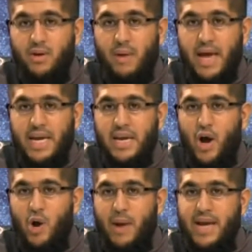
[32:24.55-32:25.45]
Right?
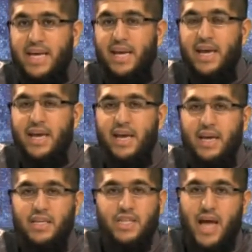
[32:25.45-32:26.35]
Already,
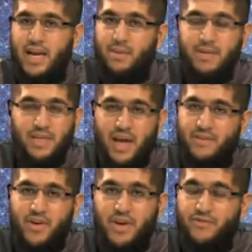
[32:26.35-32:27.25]
Jahannam is not
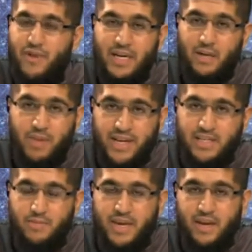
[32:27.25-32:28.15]
a very friendly place
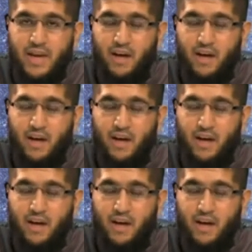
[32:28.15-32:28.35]
to be in.